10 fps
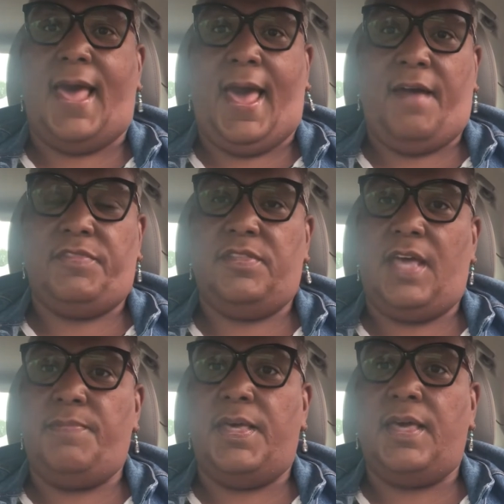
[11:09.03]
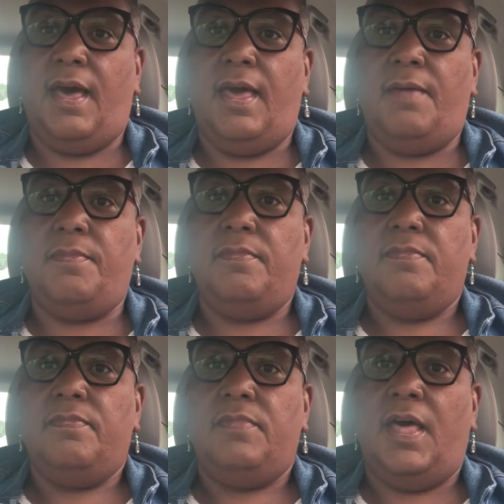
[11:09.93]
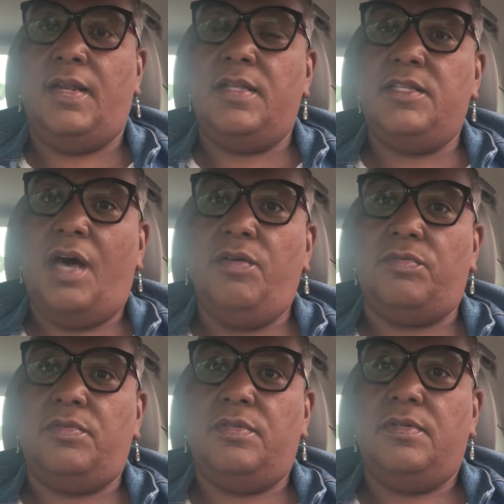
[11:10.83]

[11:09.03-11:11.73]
after they became an adult